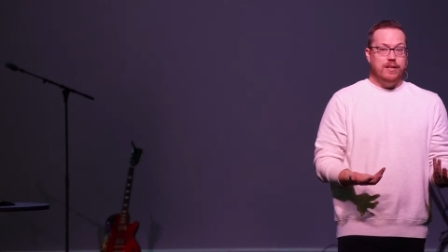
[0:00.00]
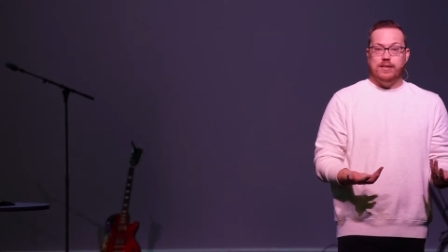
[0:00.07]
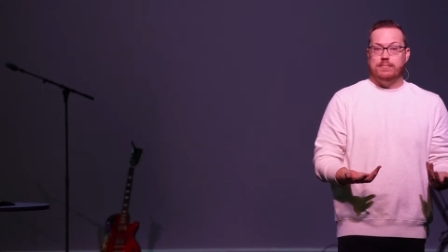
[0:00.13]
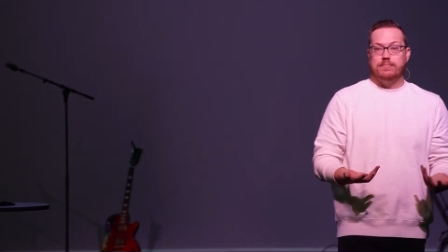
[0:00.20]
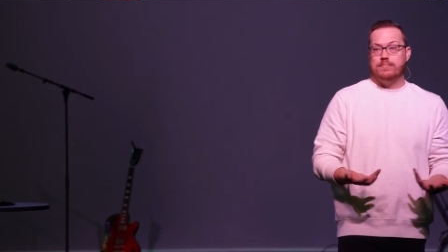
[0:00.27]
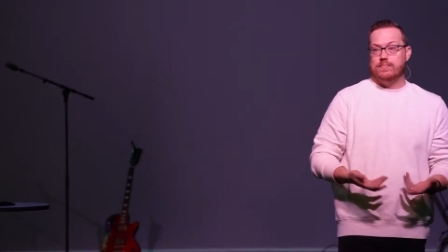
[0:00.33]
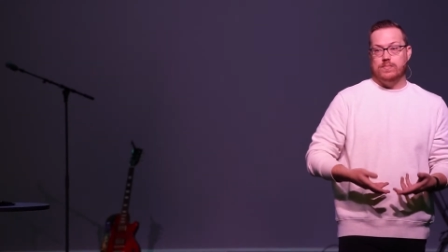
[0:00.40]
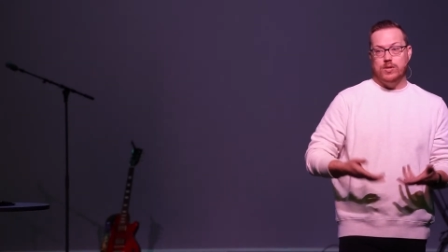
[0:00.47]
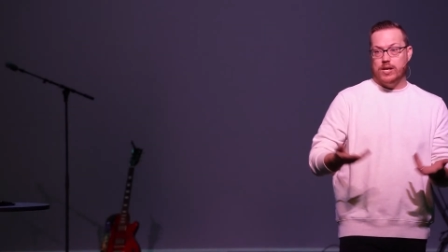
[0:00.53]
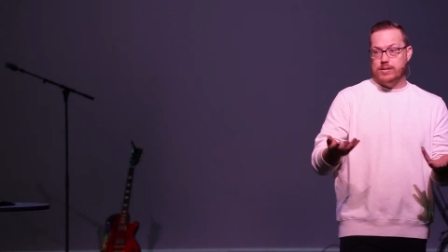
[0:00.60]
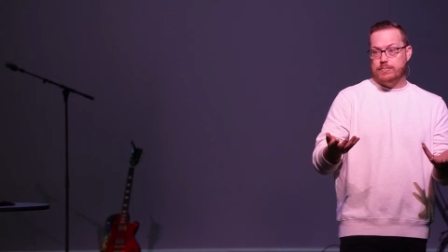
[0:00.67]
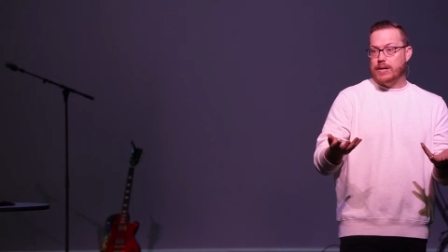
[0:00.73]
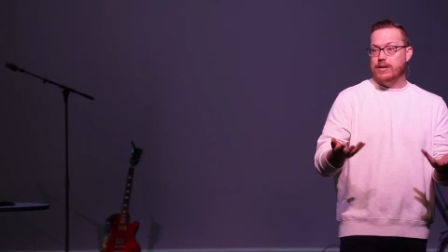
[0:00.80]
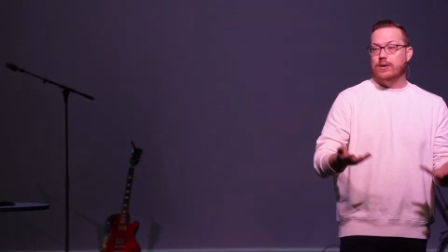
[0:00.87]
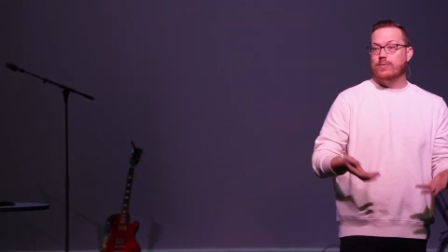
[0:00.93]
Any, you
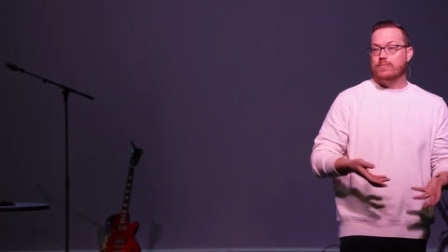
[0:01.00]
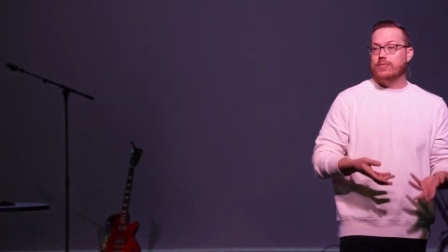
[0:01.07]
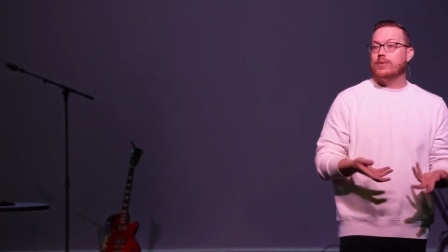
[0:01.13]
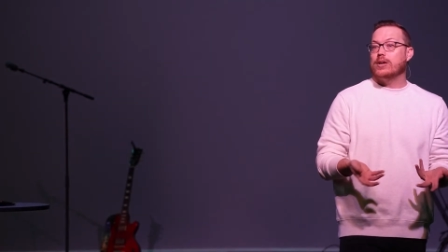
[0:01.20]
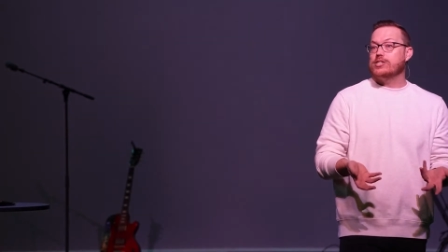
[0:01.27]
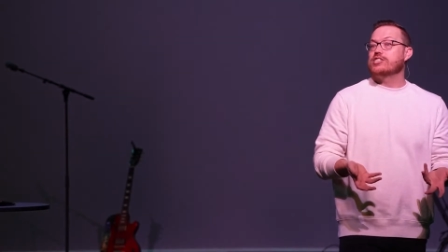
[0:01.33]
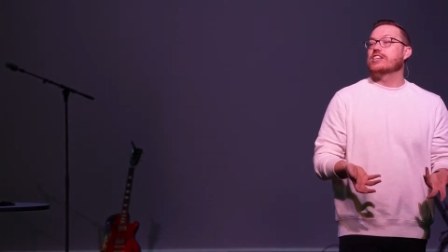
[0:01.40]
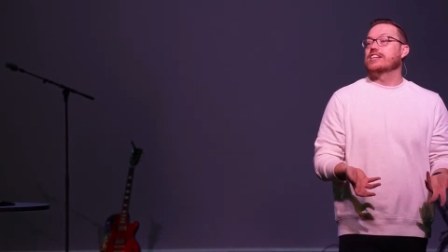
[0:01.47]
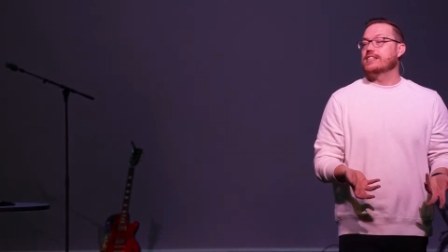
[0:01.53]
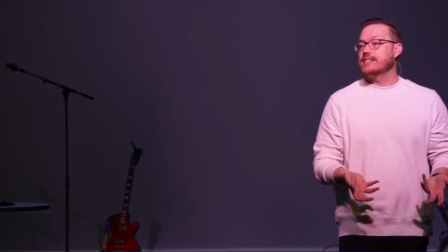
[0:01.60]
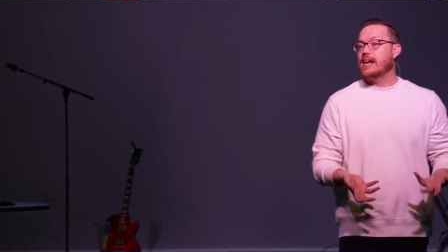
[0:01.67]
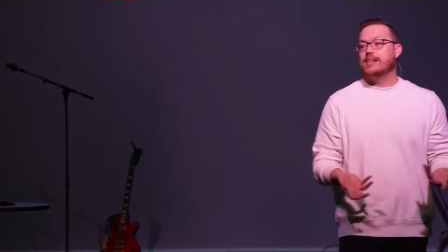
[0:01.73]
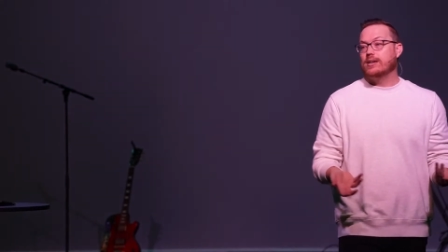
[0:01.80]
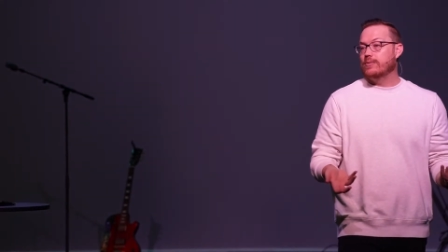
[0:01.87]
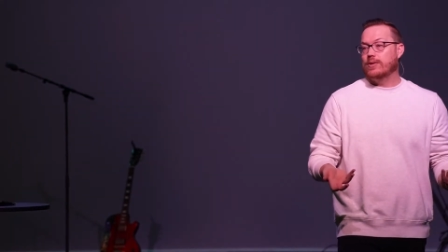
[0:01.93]
guys might know what threshing
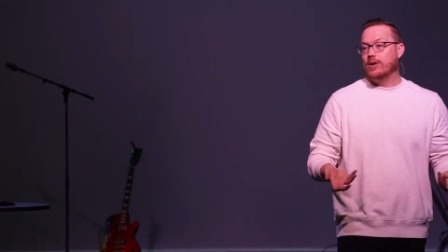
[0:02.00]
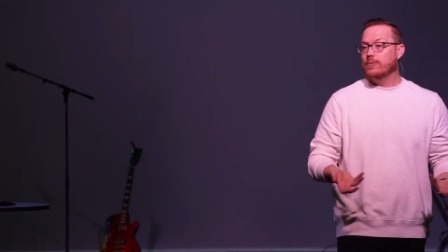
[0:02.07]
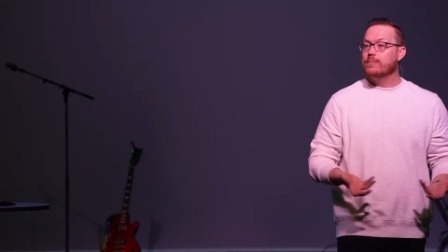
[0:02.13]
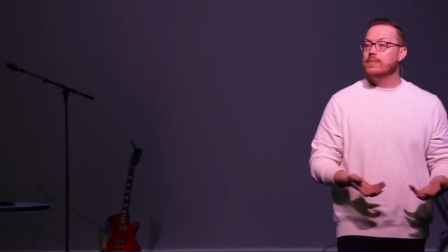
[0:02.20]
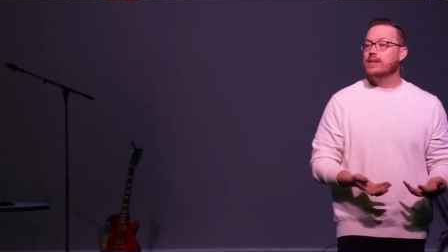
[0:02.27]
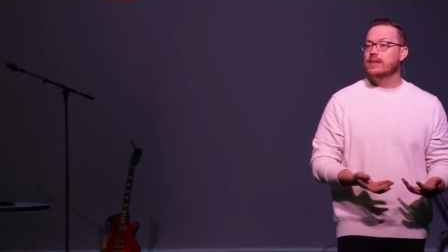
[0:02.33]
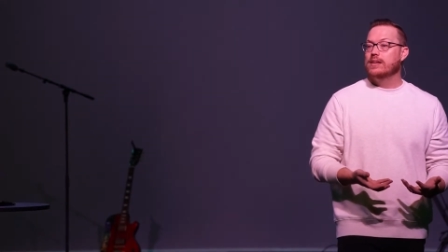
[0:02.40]
is, I don't know.